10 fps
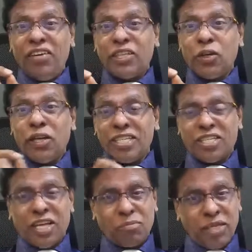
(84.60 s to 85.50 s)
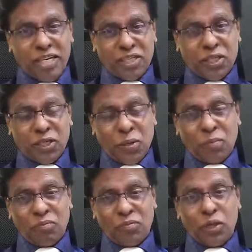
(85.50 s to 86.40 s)
Victoria's Terminus
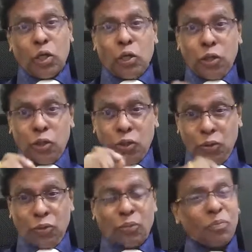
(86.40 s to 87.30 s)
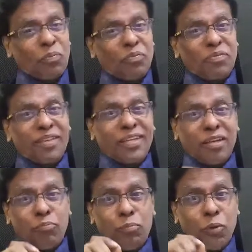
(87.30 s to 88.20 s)
to
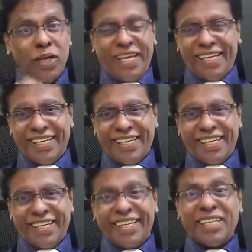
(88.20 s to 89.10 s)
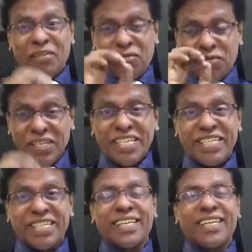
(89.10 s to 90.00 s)
Pune, the
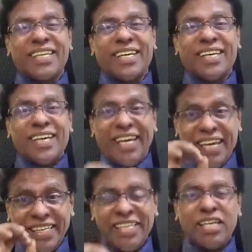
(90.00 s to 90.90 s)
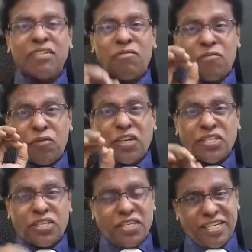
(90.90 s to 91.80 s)
first Indian
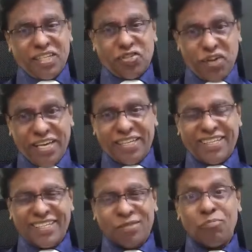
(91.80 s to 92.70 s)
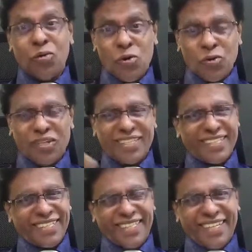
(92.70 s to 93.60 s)
fast train mode.
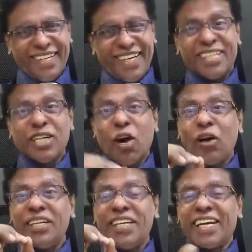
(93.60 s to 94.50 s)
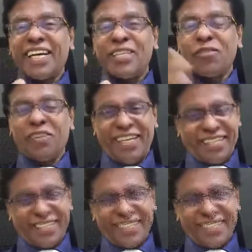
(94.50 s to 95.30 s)
It's called Deccan Queen.